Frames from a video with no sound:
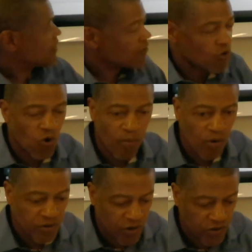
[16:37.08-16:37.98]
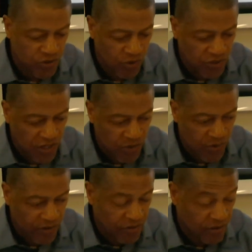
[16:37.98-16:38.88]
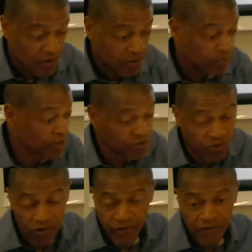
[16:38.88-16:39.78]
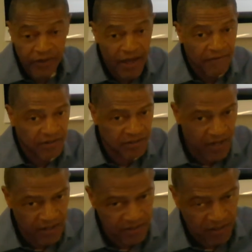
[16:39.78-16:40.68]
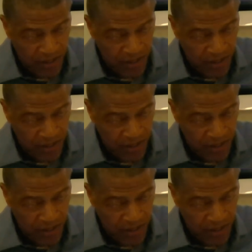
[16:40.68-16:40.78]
other hormones that are associated with the pleasure of even having sex.